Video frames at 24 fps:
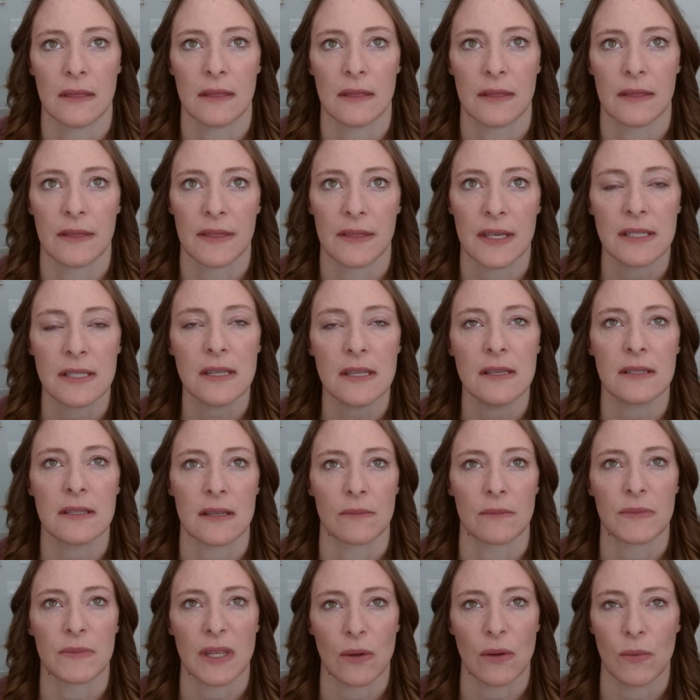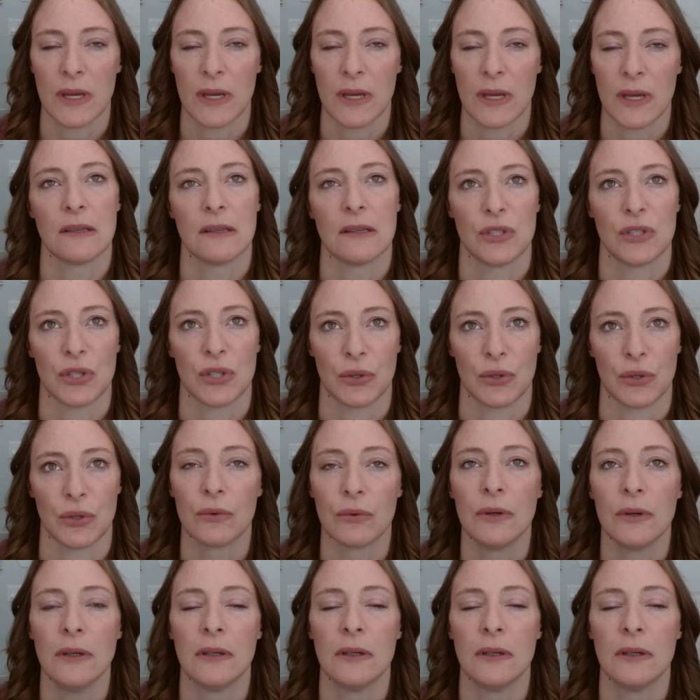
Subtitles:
this is something we can do.